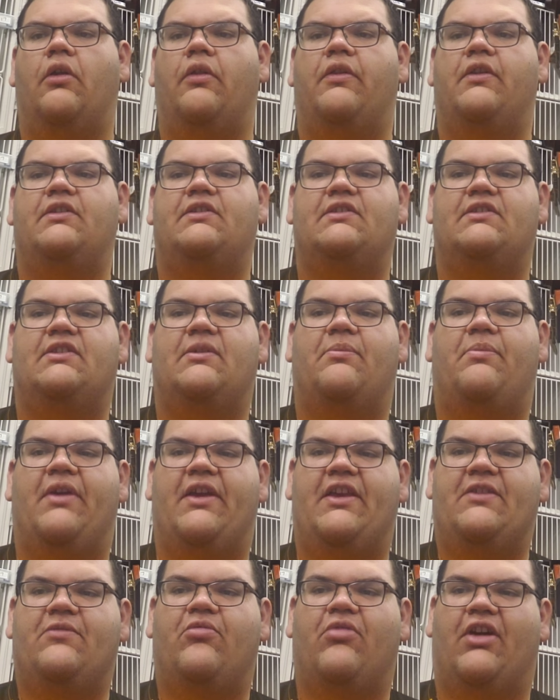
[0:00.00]
This is the
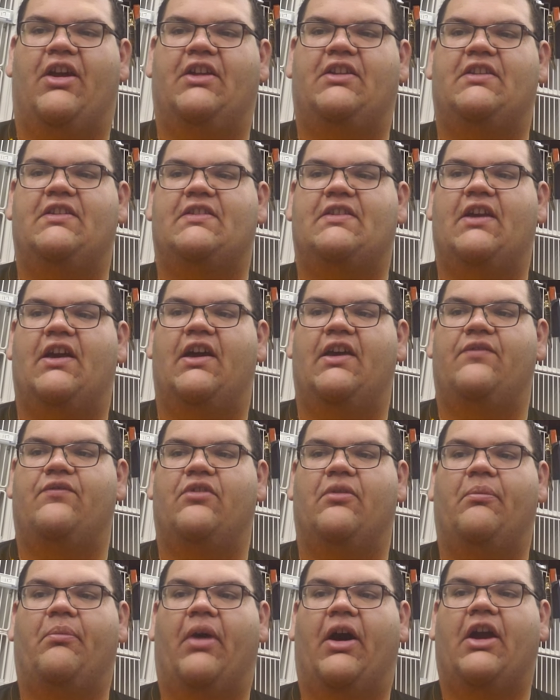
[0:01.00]
bass practice guide
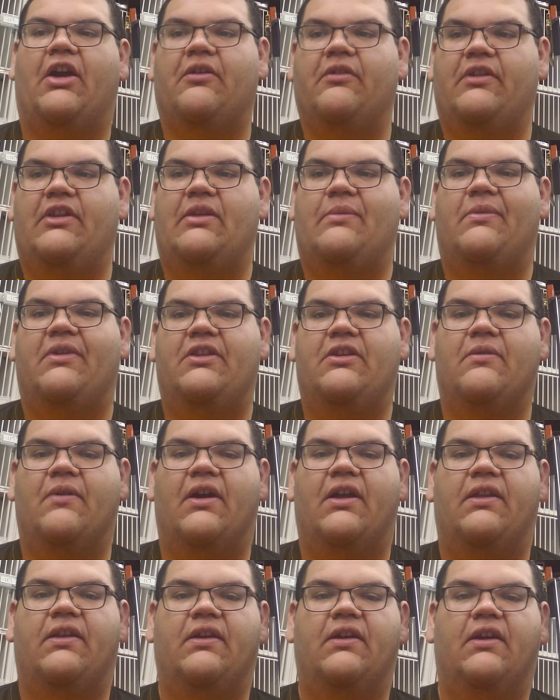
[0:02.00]
for Boccherini
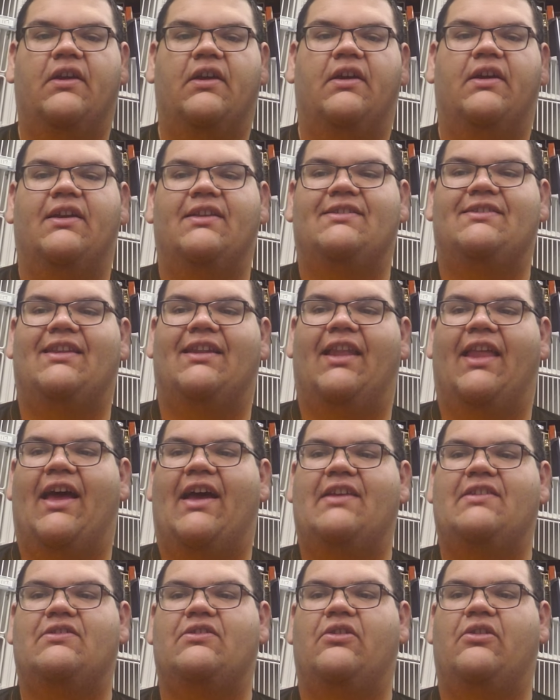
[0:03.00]
Minuet. It's the
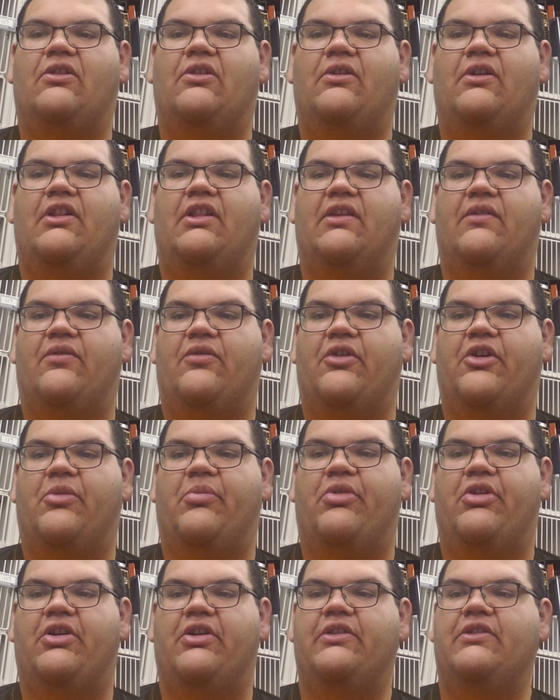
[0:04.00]
last solo in the fourth
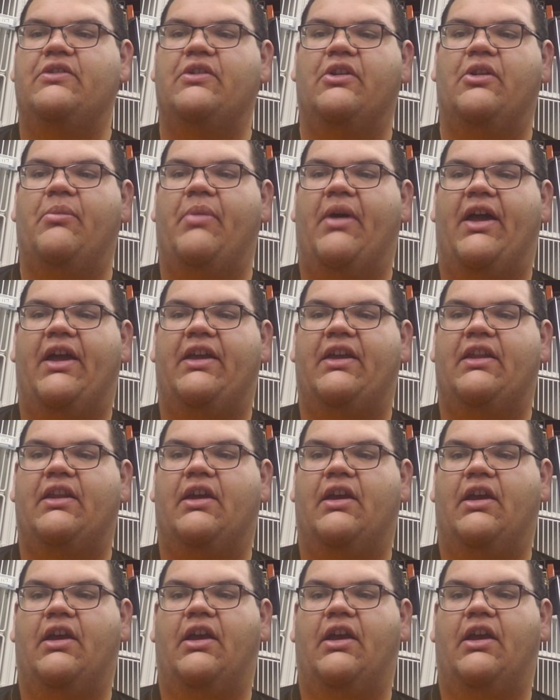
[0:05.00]
period solo packet.